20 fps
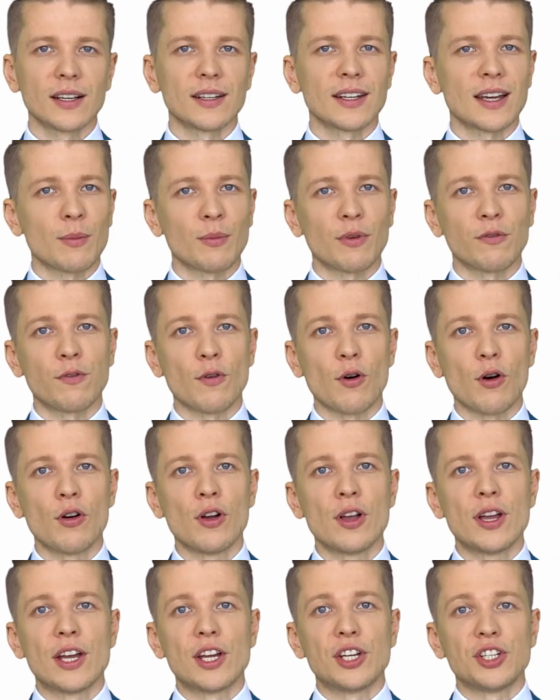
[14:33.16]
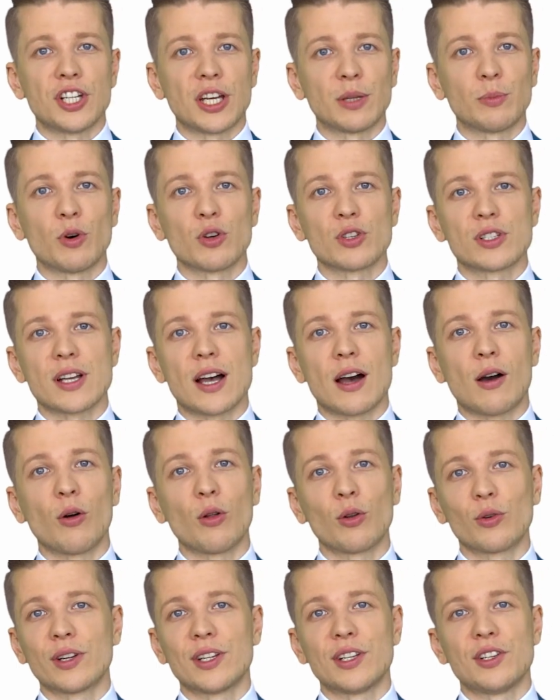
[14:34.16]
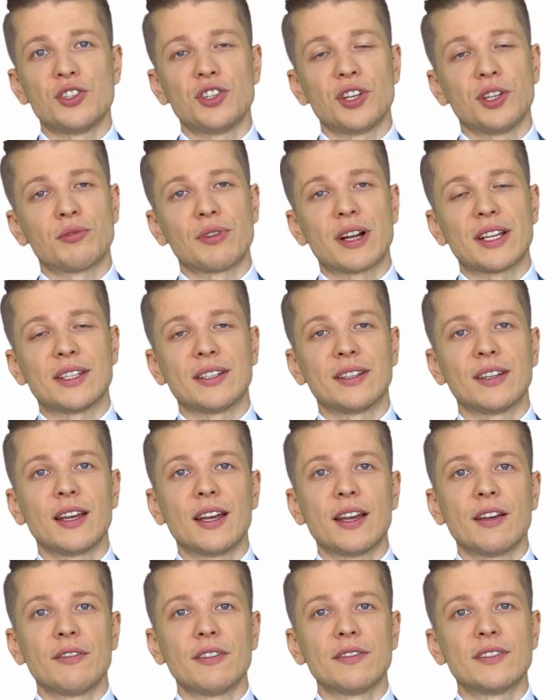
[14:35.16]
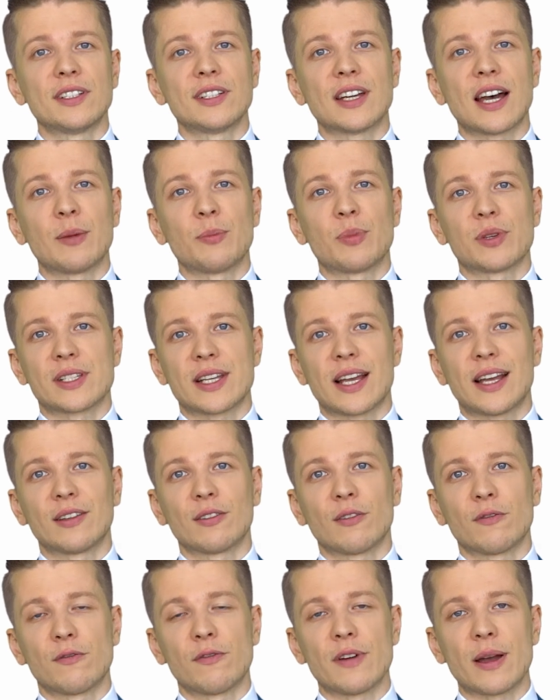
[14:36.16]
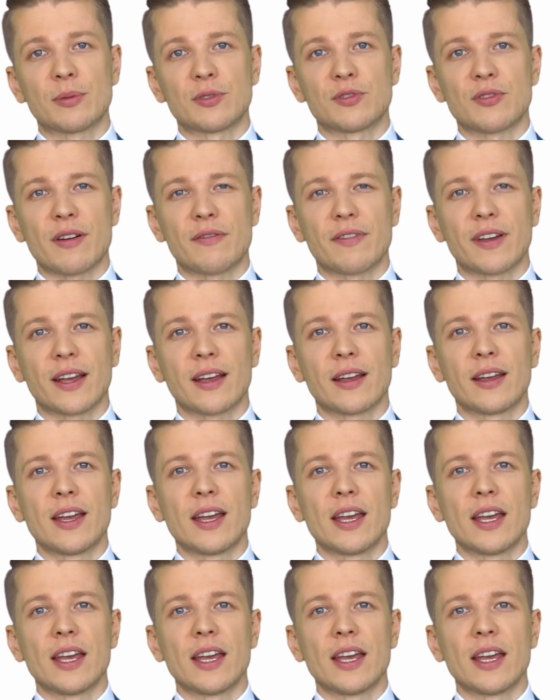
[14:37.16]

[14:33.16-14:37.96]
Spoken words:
Number 4. Chatbots are already generating 59% of web traffic.